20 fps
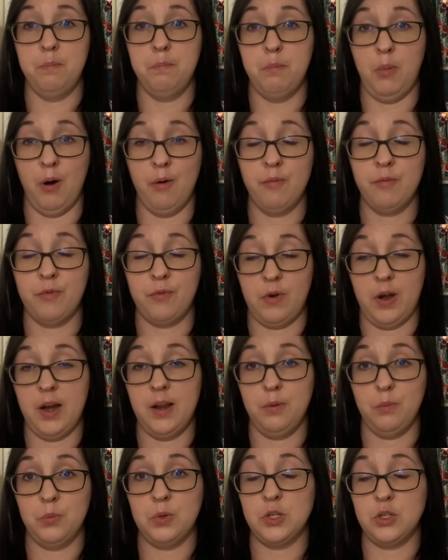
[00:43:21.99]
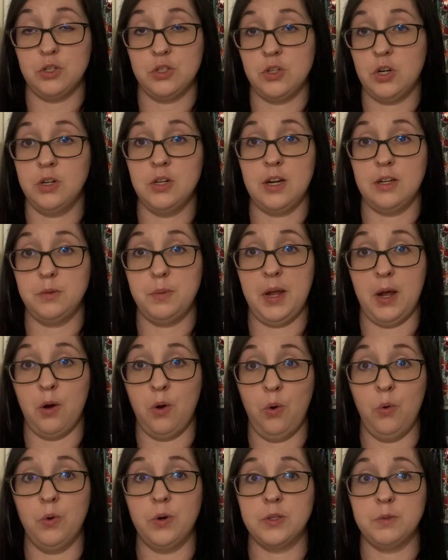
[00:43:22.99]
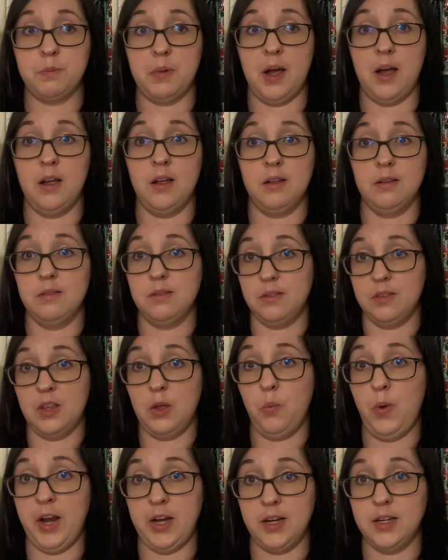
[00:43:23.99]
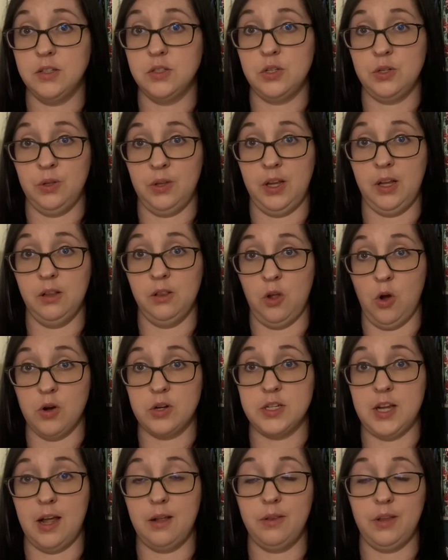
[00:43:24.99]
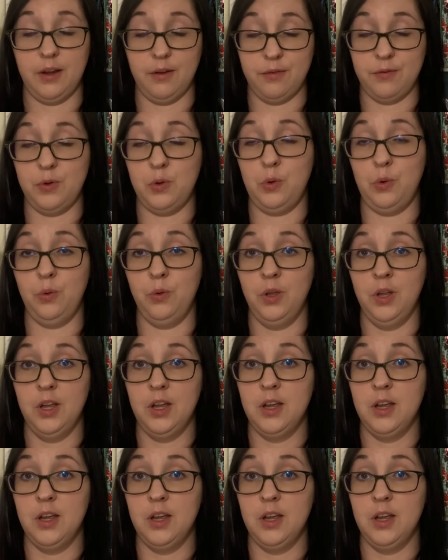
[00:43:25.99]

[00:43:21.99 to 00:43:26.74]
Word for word: bomb threat, which turned out to be a hoax, but they went into like lockdown, like full